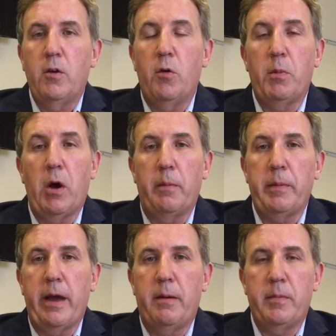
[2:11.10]
God
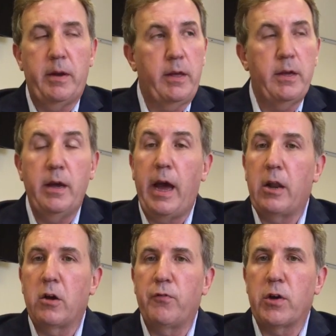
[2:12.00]
blimey, how
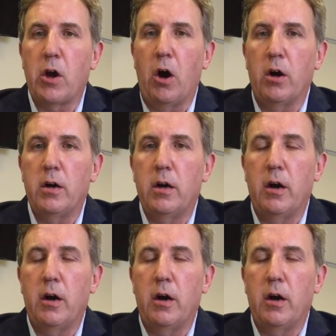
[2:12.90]
long have you got?